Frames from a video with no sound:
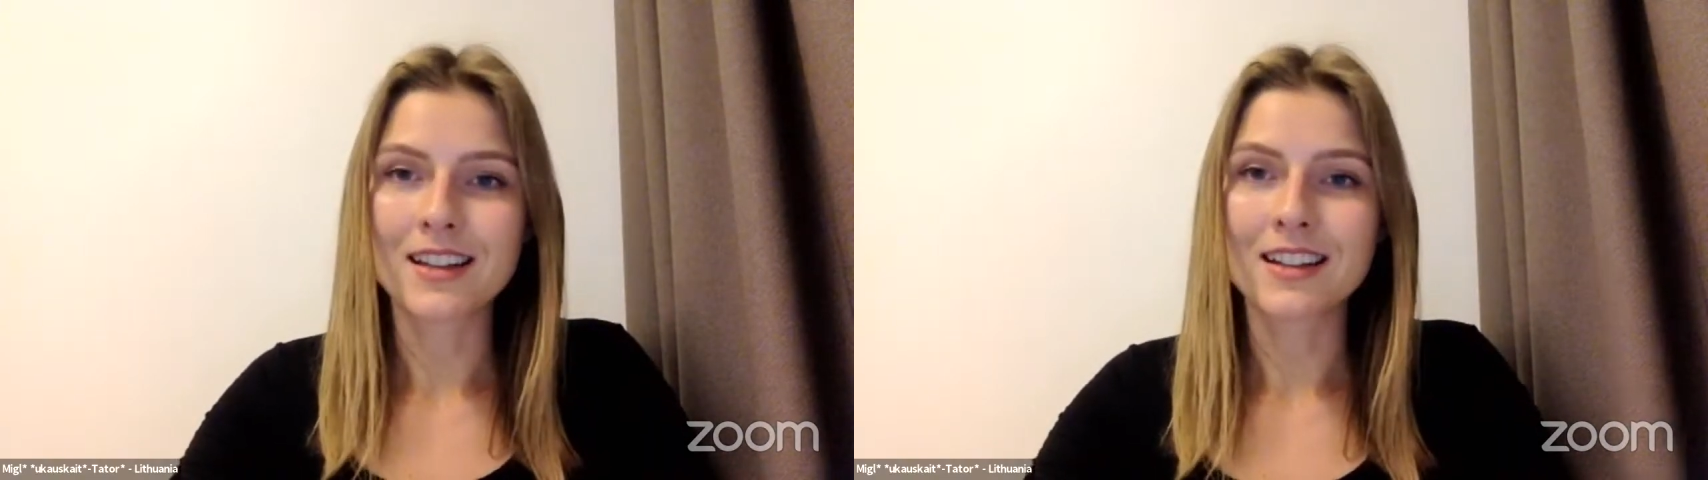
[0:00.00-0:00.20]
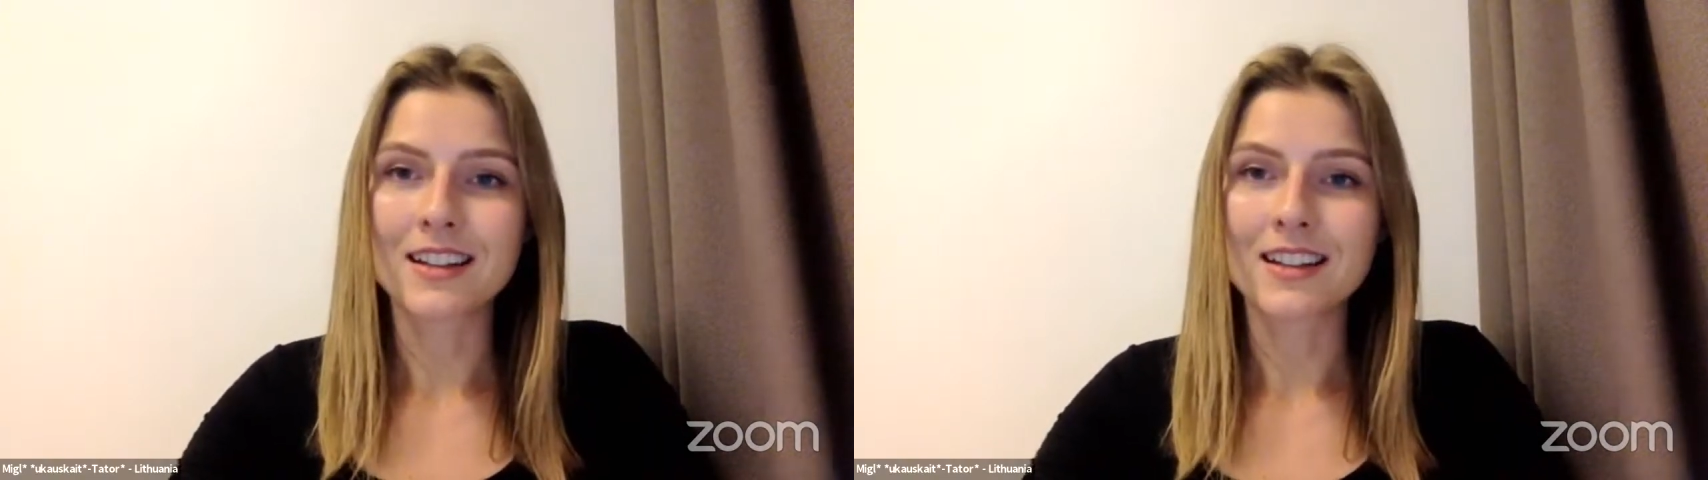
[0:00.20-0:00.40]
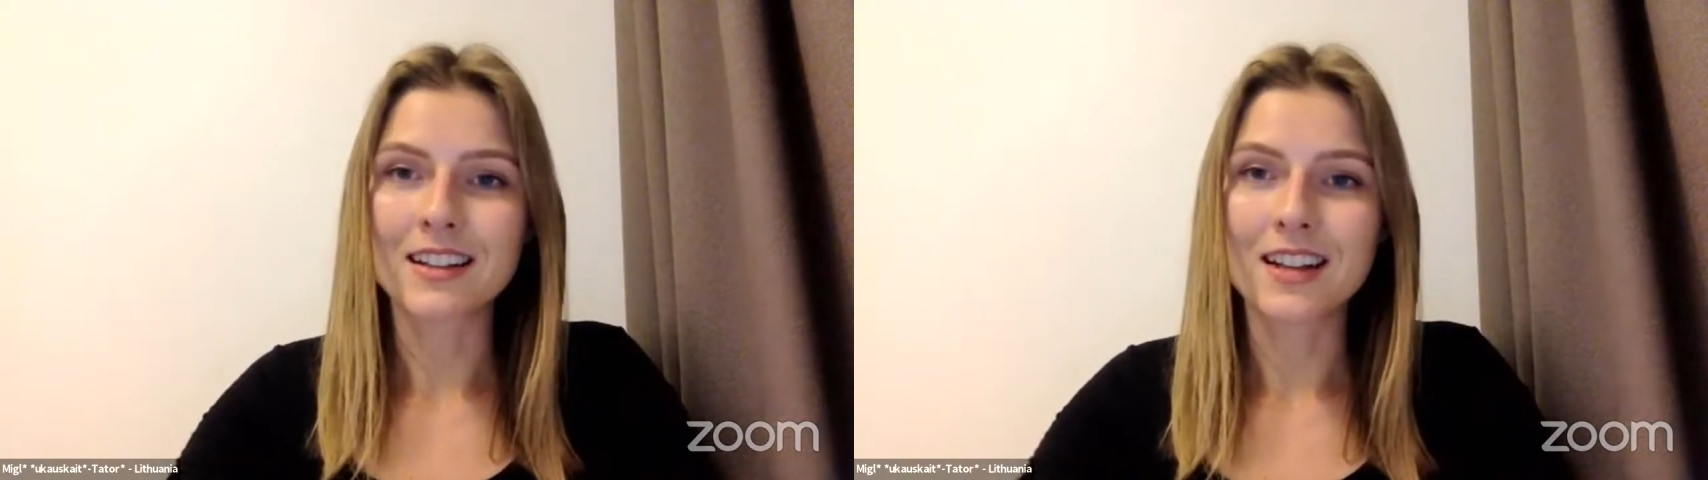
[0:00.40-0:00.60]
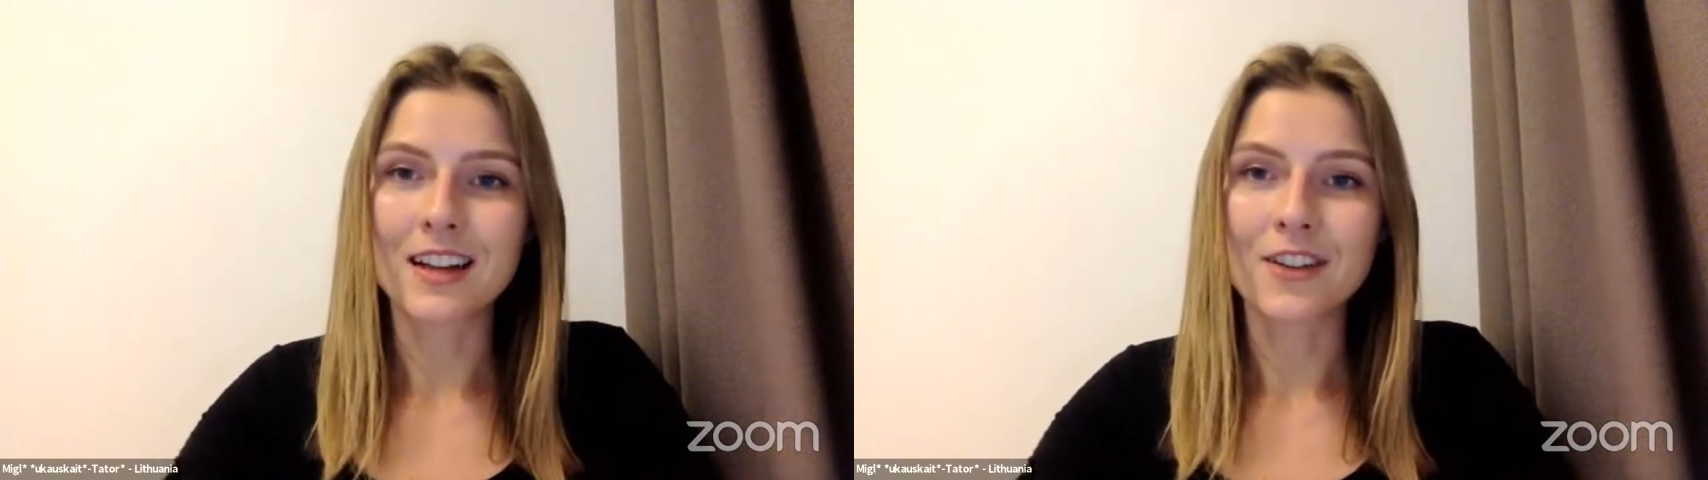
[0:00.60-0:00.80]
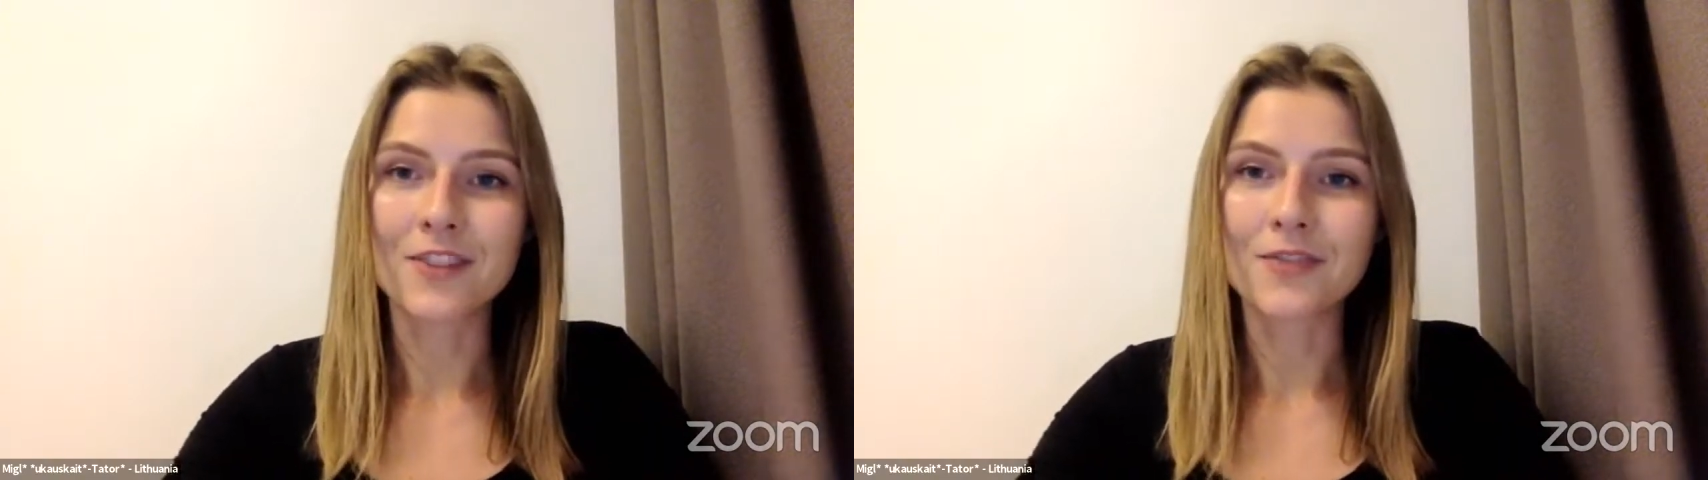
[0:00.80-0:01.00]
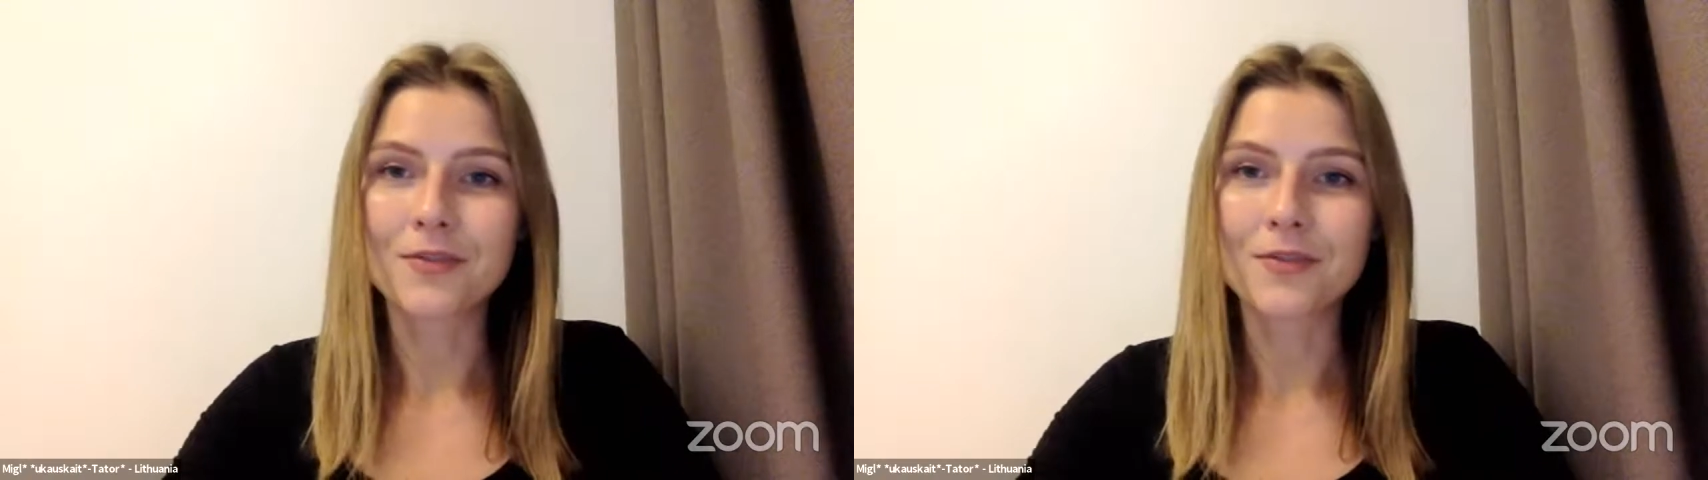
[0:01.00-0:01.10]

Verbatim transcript: uh, and I've